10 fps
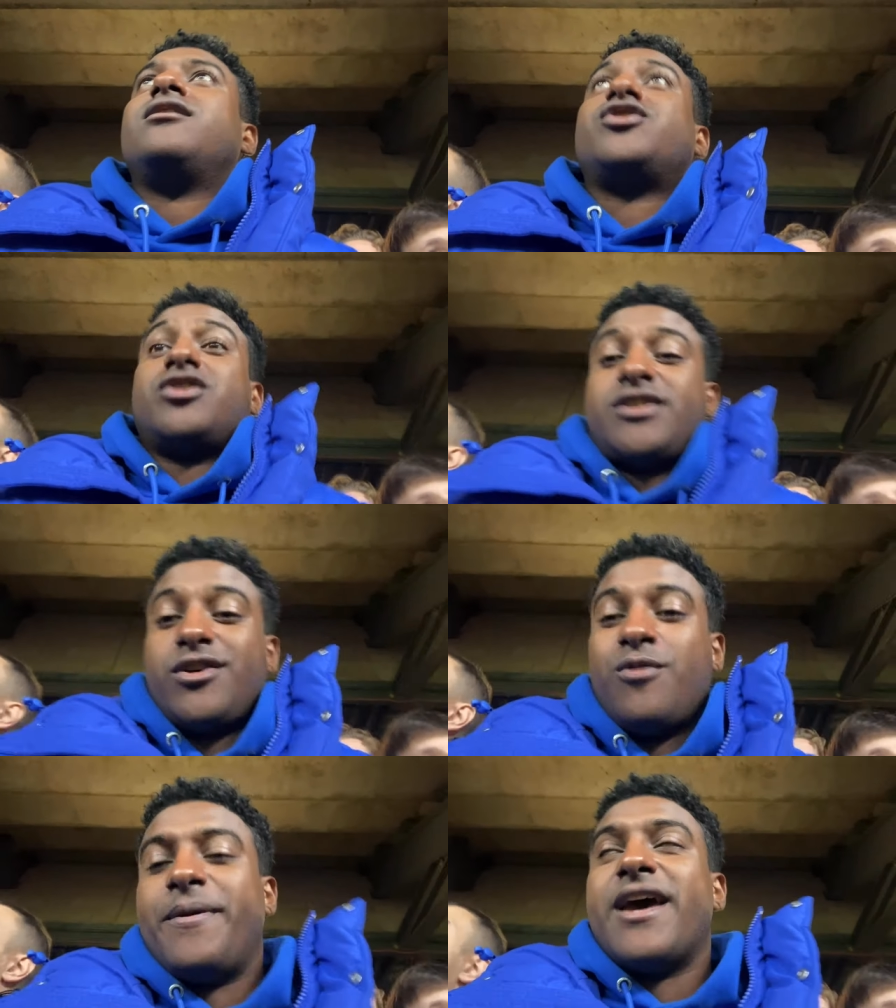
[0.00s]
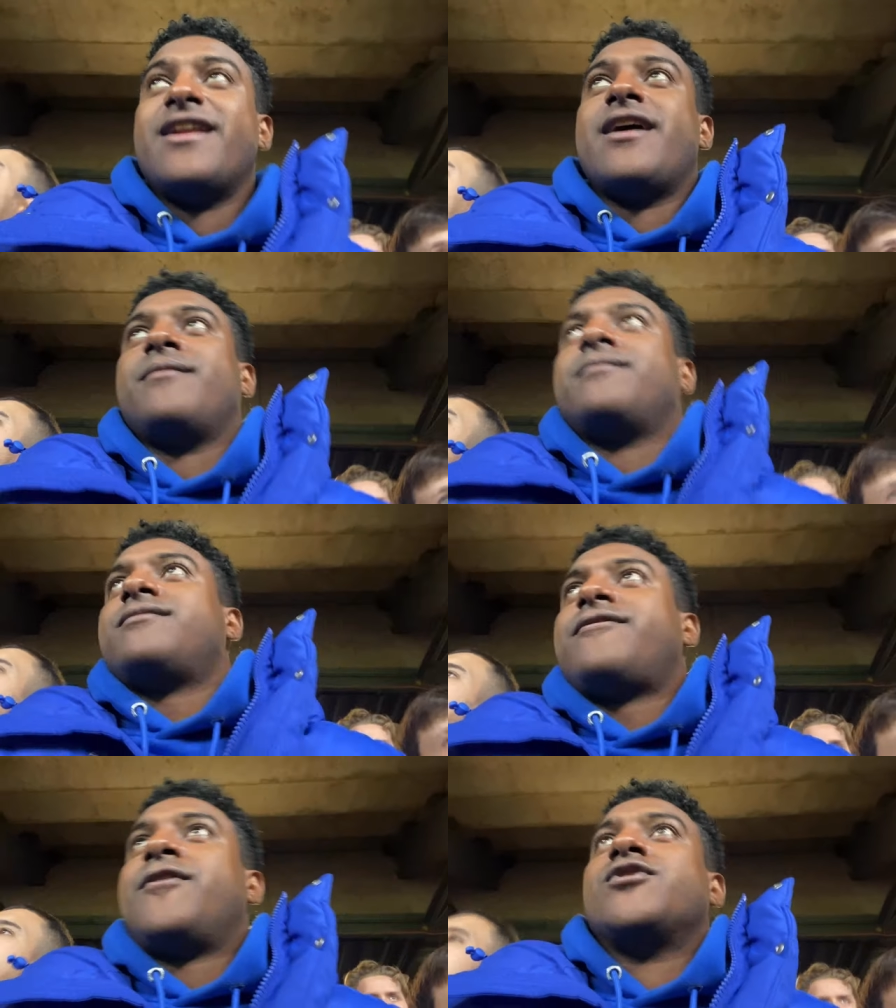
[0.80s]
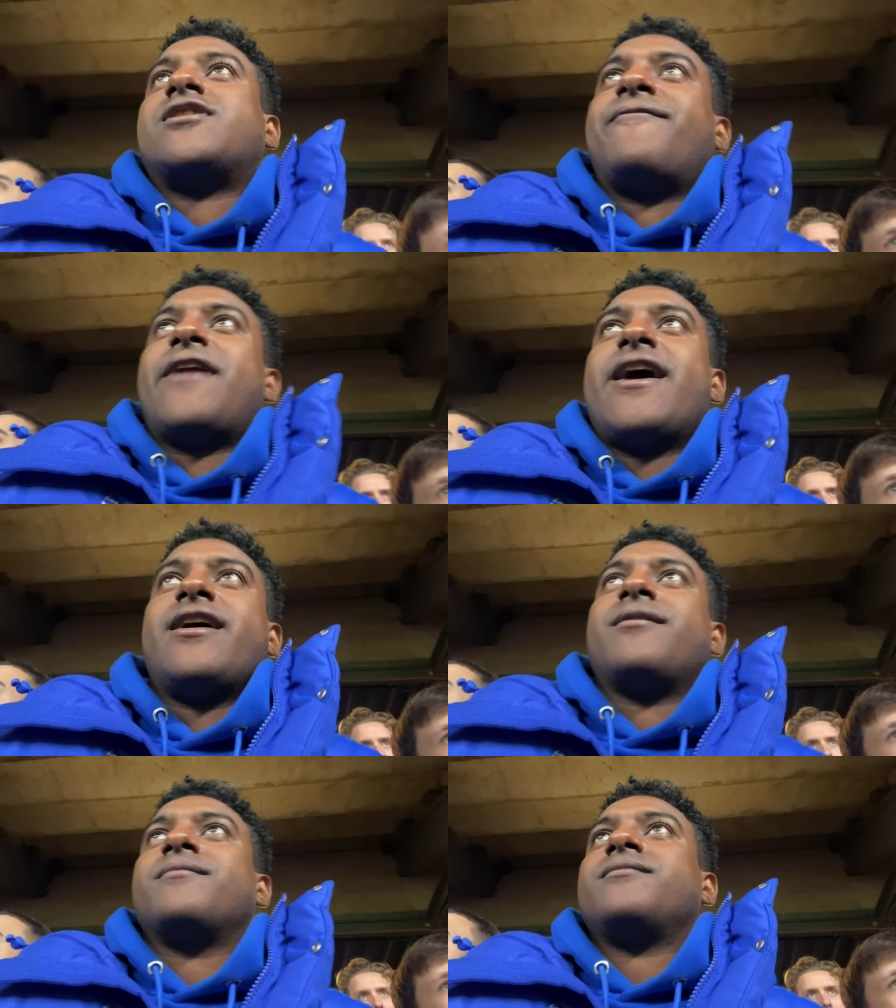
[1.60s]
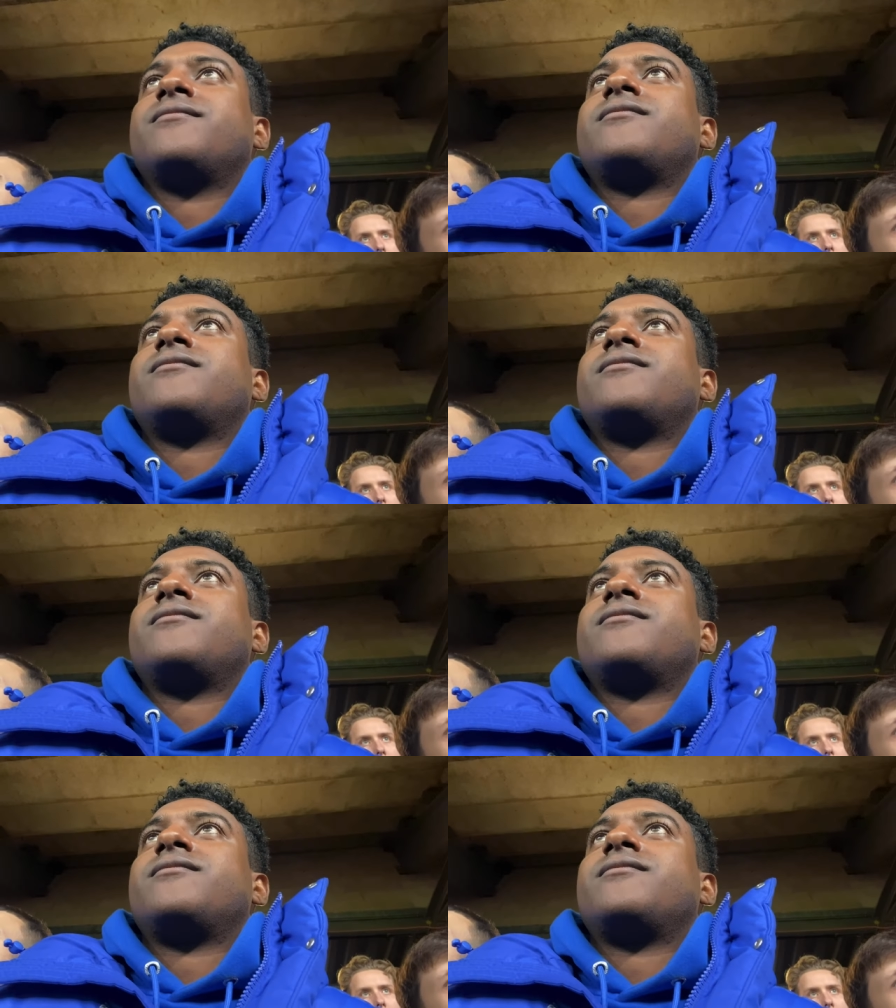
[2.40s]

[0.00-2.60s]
Should still be in it. Feels deflating.